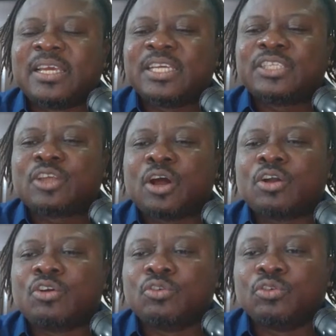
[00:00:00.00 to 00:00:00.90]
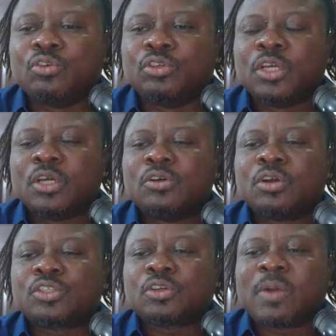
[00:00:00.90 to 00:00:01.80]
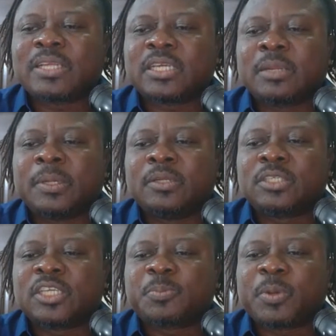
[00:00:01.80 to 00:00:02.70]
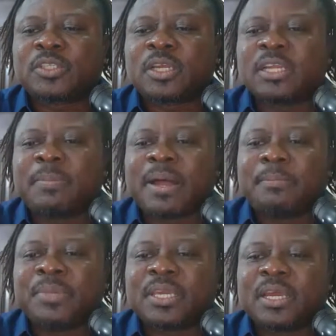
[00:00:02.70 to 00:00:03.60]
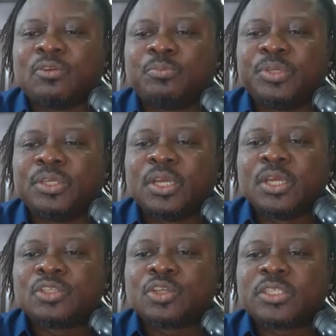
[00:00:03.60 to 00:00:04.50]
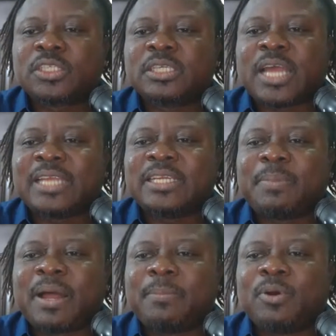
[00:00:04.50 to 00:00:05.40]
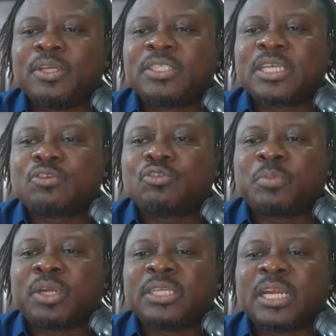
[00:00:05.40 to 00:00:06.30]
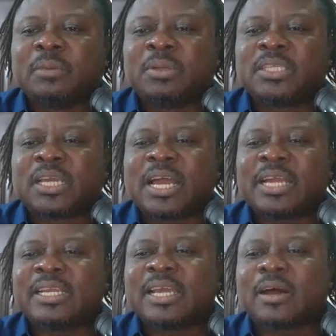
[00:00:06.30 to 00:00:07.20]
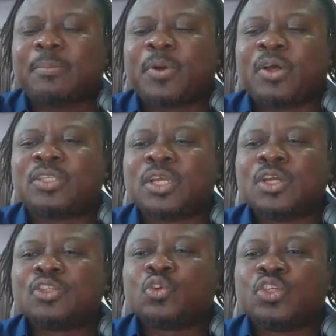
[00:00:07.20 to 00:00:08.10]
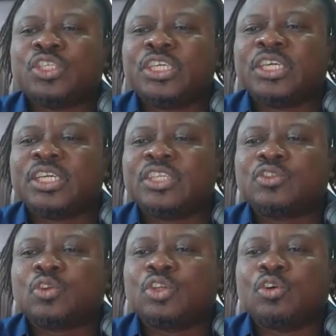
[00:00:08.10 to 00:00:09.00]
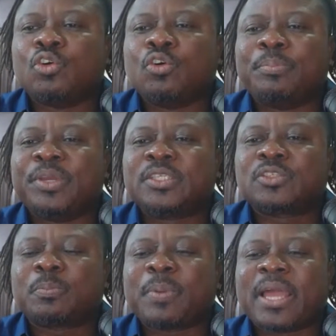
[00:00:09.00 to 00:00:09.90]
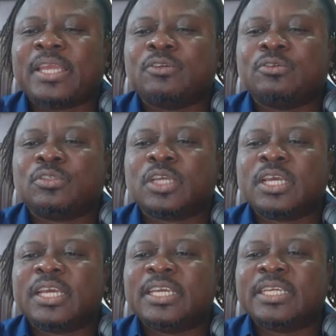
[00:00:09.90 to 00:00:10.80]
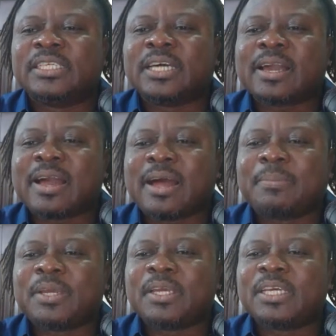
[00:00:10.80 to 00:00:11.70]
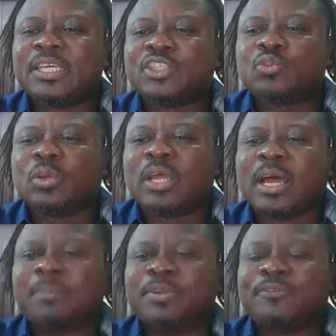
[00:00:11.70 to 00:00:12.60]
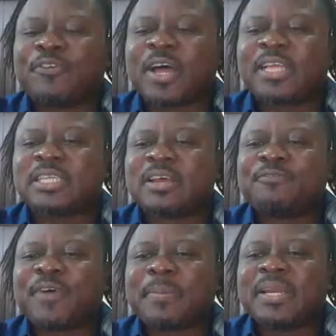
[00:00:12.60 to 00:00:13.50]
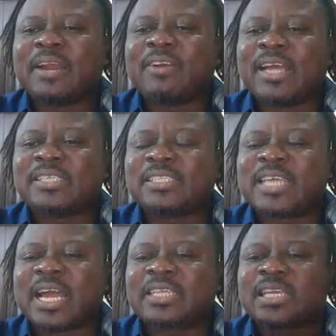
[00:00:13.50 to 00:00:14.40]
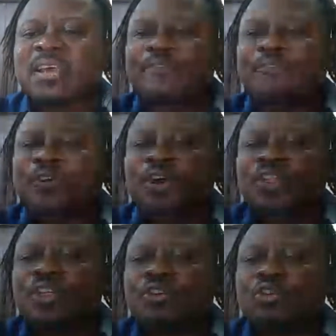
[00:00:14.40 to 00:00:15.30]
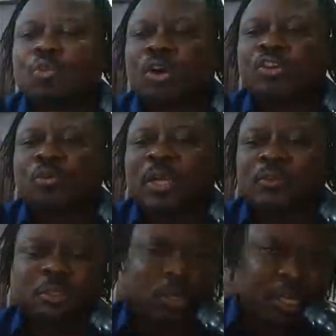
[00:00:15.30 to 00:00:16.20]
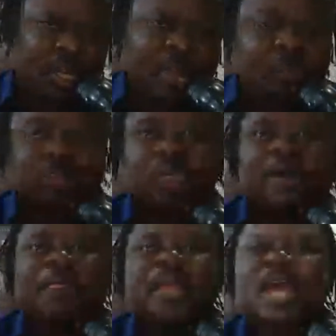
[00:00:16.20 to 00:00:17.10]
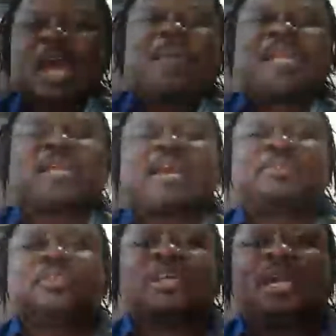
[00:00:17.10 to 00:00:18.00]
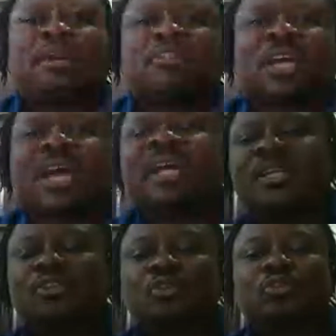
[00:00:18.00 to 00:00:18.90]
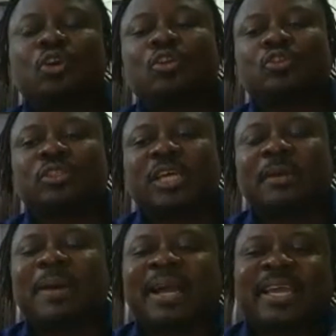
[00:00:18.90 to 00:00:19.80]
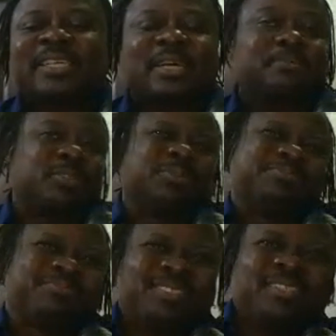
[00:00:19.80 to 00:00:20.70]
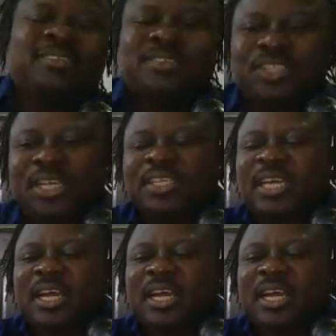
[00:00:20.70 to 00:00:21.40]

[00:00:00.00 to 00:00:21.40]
It's all good. Ugochukwu Washeleme say, spot on about Mikel Obi. Tosi Adebambo, he said, good morning, Elegbete. Kindly help us to dig into the home-based Super Eagles in the camp. It will help the fans familiarize. Thanks for the good work you are doing. Okay, I will do that. I'll be at the camp today and I'll try to talk to them and get them to, to share